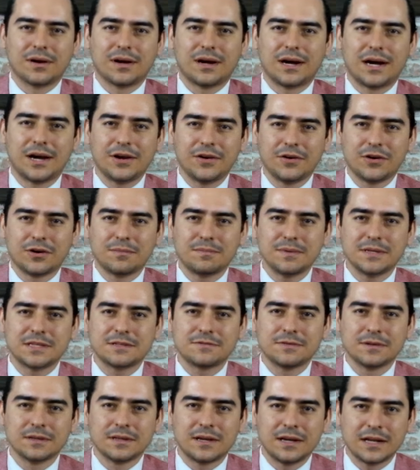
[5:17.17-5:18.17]
I hope
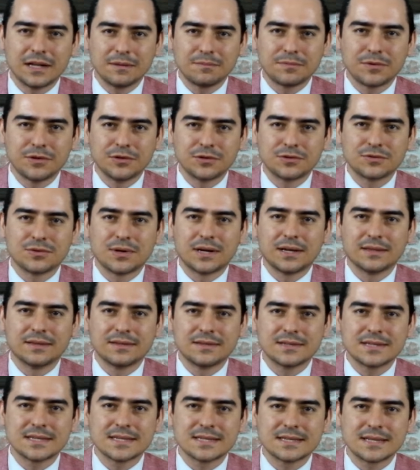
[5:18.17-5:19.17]
it will help you to
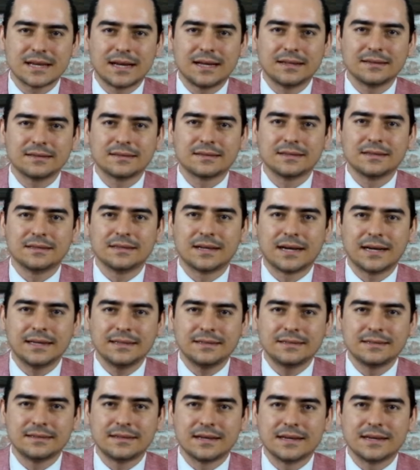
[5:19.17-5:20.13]
understand the 90